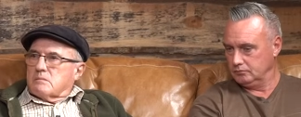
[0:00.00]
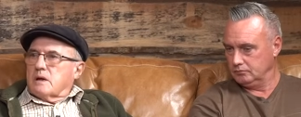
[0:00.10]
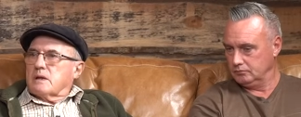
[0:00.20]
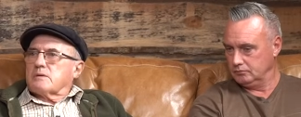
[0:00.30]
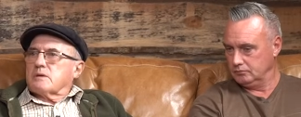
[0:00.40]

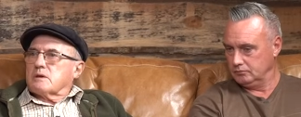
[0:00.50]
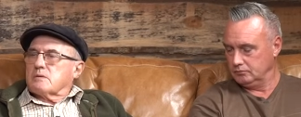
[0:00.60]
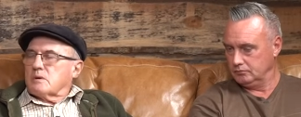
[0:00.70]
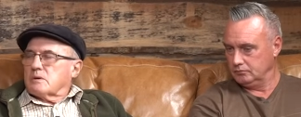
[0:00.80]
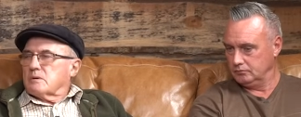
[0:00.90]
Speaker 1: anything
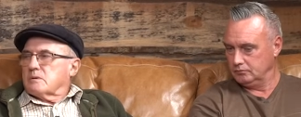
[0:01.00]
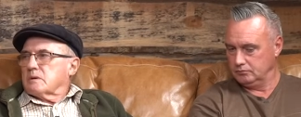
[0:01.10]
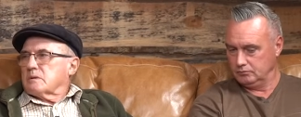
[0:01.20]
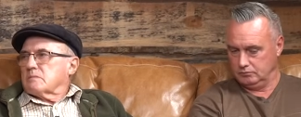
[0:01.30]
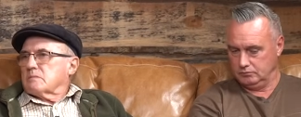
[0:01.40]
you want
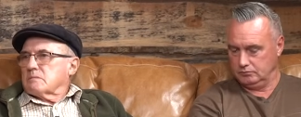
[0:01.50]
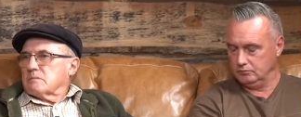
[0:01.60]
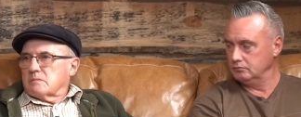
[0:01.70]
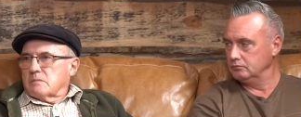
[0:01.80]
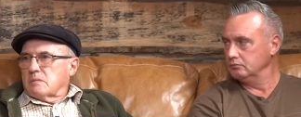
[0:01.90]
doing,
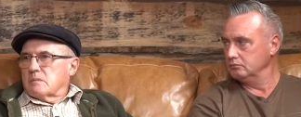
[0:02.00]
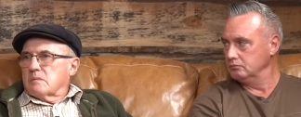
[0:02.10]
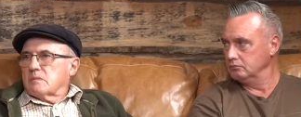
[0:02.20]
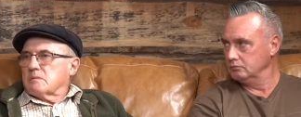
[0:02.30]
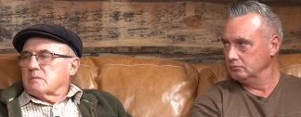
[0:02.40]

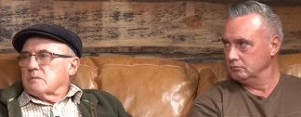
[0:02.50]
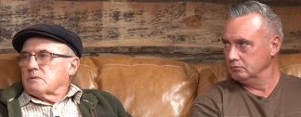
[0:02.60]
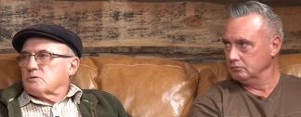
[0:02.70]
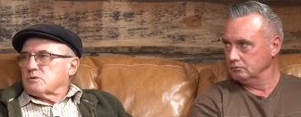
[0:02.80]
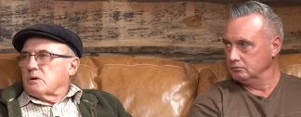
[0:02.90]

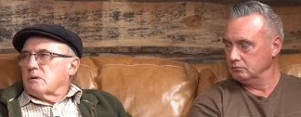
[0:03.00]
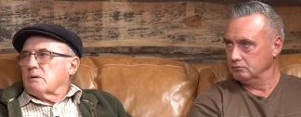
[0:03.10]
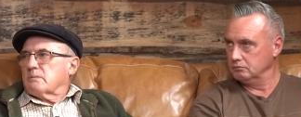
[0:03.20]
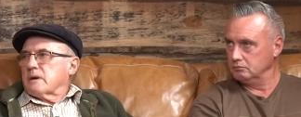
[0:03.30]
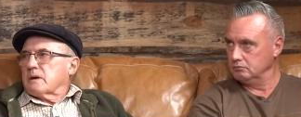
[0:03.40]
just
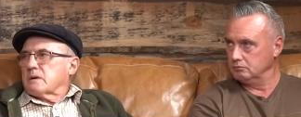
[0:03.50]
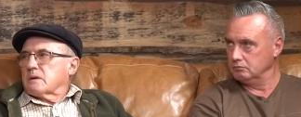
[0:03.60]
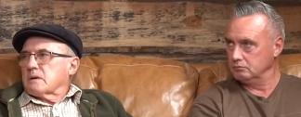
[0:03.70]
call me.